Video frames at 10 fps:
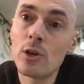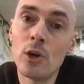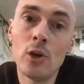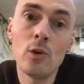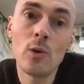
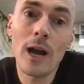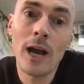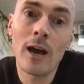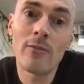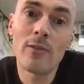who
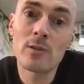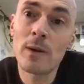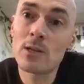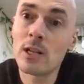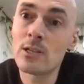have
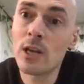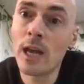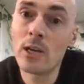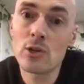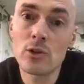special
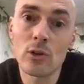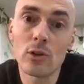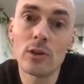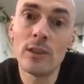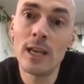
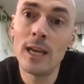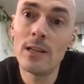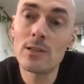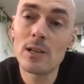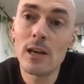educational
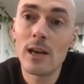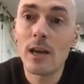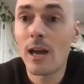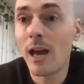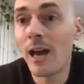needs
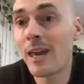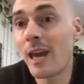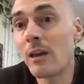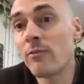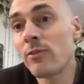are
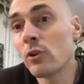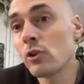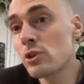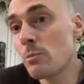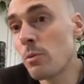getting full
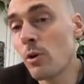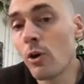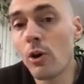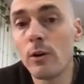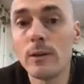
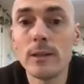support